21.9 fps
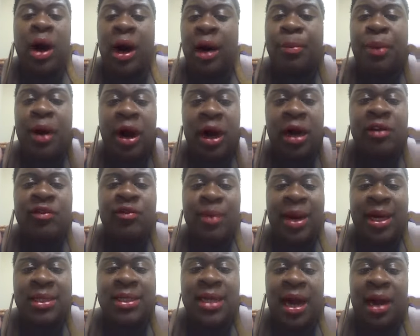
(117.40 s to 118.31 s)
A part of
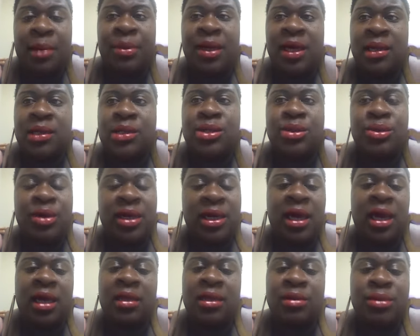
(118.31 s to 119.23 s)
my job is to
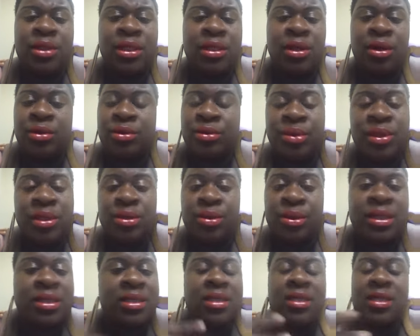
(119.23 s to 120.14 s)
connect them to those
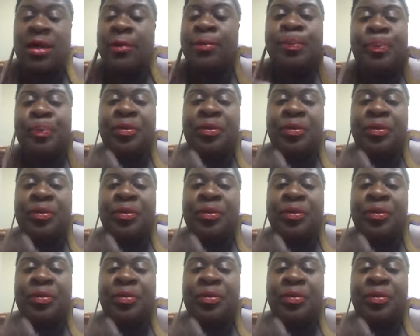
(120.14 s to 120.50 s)
resources.